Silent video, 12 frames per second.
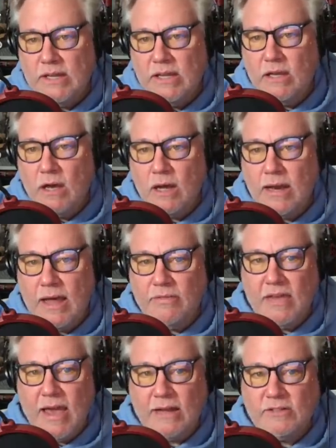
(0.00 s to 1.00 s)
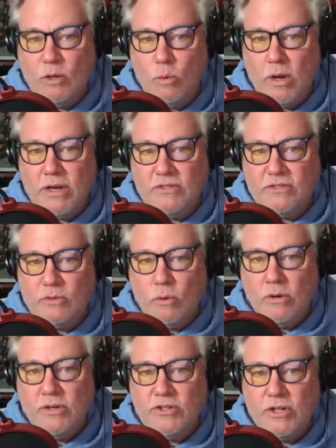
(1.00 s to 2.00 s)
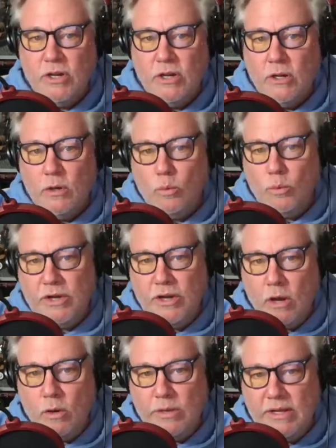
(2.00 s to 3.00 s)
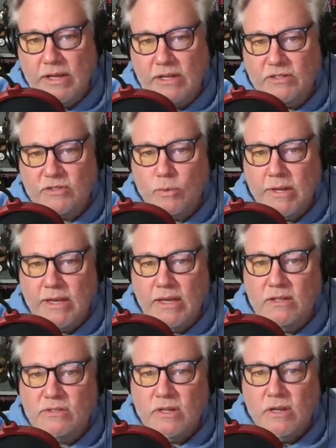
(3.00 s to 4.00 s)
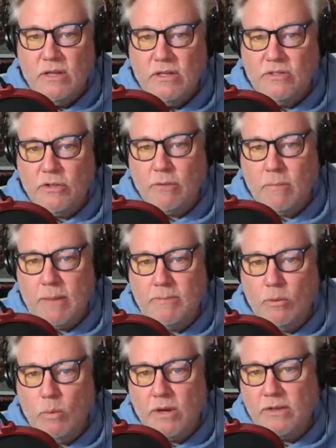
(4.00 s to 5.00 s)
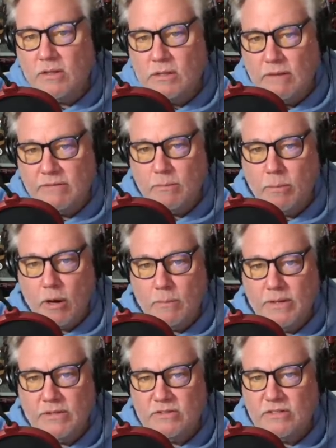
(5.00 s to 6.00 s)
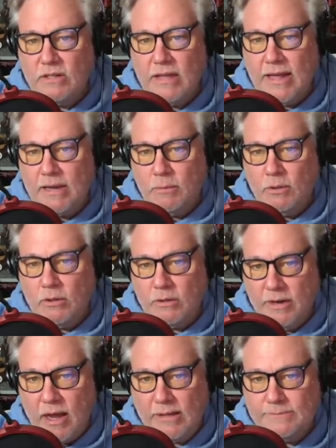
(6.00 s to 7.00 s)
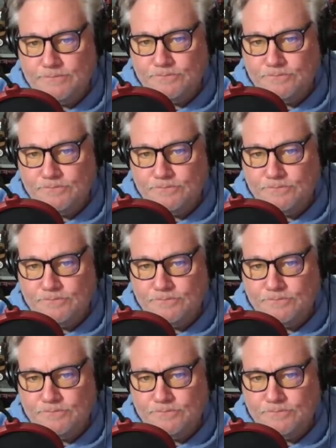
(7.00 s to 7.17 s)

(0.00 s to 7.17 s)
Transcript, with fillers: Egon had the Ecto-1 in storage. We know he eats Twinkies, so there might be one in the glove compartment, still edible or not.